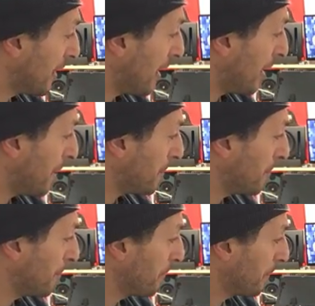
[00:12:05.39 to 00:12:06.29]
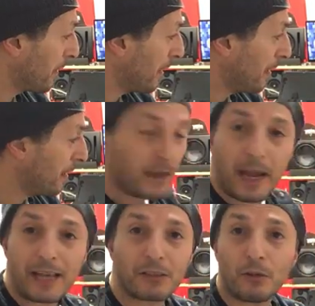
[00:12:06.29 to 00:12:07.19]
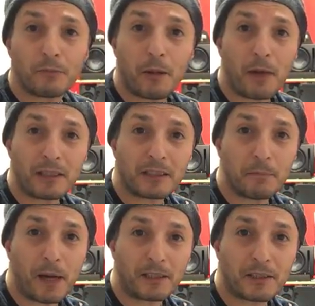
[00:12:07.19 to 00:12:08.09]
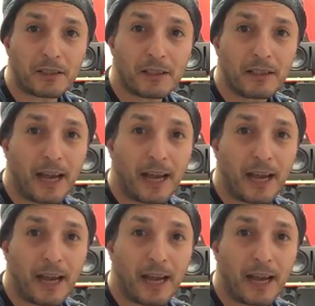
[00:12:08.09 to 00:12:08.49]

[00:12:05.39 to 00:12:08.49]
as on my master bus